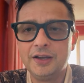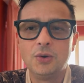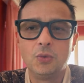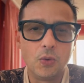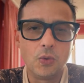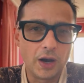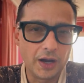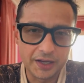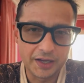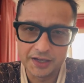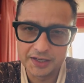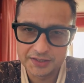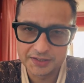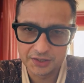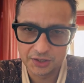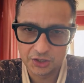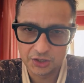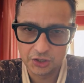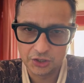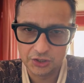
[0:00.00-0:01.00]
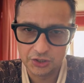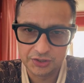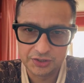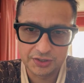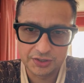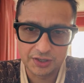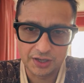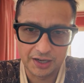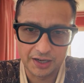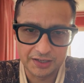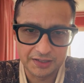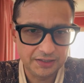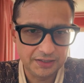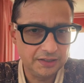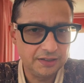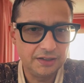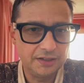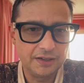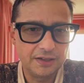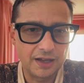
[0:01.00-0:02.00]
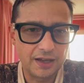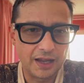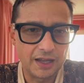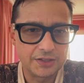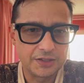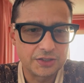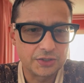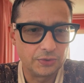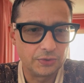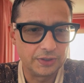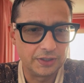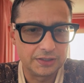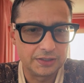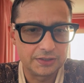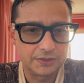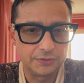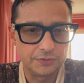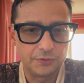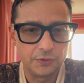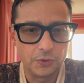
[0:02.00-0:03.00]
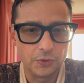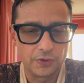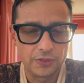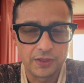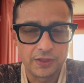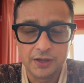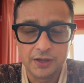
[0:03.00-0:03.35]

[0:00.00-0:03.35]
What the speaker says: why it is a good idea, and so on and so forth.